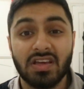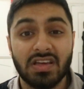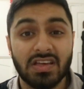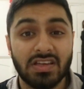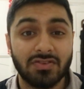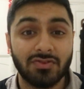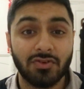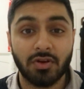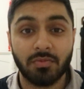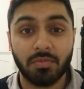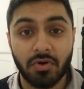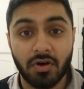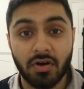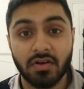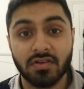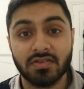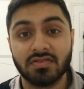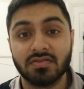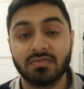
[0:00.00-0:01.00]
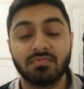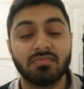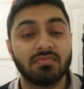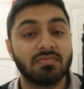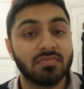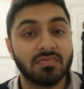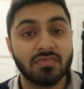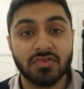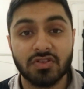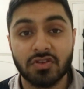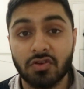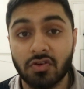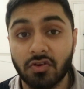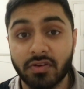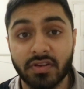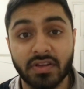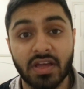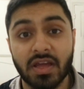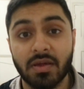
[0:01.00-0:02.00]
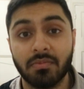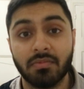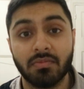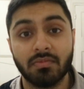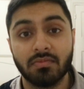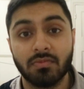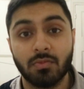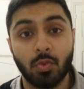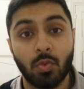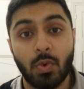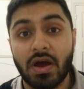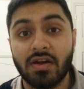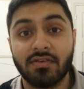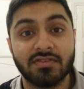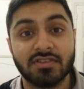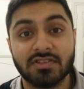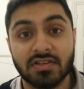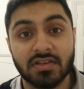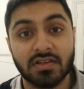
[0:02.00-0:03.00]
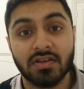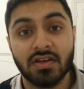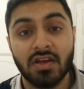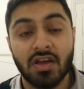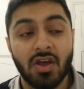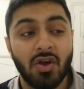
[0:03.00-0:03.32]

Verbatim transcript: He saw the pass, secured the game. Why risk it?